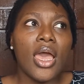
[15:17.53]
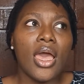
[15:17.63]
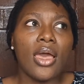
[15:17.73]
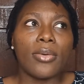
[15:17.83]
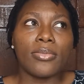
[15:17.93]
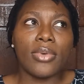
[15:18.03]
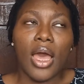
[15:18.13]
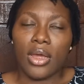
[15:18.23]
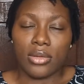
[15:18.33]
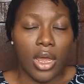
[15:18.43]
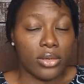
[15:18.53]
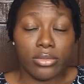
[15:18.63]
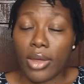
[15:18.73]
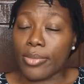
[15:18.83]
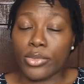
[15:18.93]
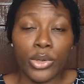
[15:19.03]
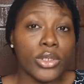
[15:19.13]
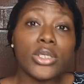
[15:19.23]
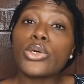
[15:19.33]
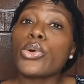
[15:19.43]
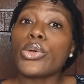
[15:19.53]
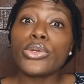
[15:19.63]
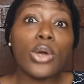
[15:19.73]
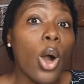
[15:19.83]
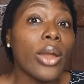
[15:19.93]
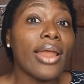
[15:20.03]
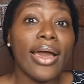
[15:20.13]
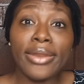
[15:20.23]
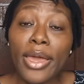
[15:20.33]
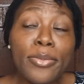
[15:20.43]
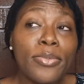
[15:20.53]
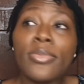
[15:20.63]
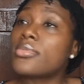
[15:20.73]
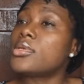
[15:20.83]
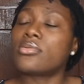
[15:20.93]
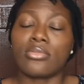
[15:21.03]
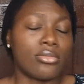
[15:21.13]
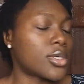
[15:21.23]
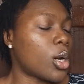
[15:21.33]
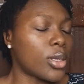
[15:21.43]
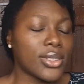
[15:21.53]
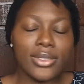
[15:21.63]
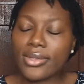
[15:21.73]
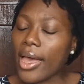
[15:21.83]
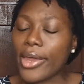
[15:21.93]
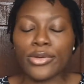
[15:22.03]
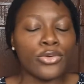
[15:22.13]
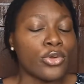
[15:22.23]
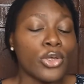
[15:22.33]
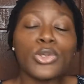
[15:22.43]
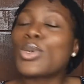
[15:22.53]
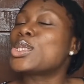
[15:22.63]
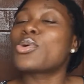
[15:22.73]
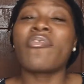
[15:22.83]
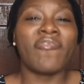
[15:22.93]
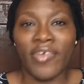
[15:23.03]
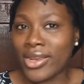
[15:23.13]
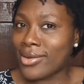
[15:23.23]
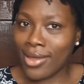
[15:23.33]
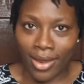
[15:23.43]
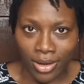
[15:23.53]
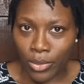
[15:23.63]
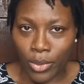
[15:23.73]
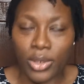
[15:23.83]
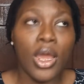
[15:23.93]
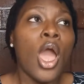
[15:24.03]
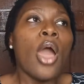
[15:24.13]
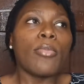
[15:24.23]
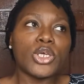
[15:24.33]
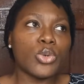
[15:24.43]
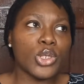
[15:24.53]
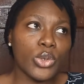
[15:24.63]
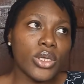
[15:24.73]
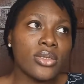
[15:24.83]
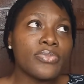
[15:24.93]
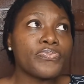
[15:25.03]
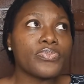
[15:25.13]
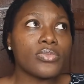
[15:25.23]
I'm not going to call her name because I do not want to offend anyone, but she was doing